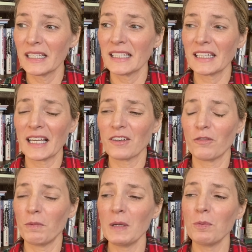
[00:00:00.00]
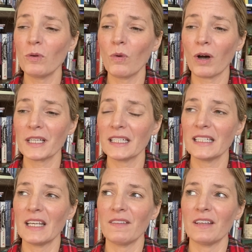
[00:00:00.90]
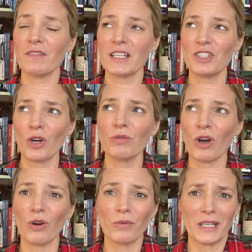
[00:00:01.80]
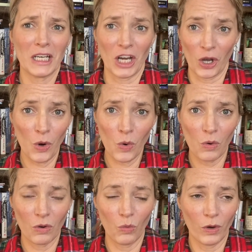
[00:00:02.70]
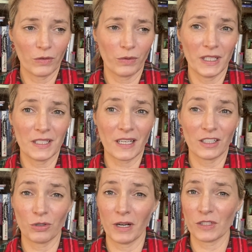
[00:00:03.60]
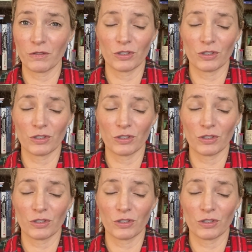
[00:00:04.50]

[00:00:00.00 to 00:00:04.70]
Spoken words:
Like if people walk in and if they don't already know what redesign transfers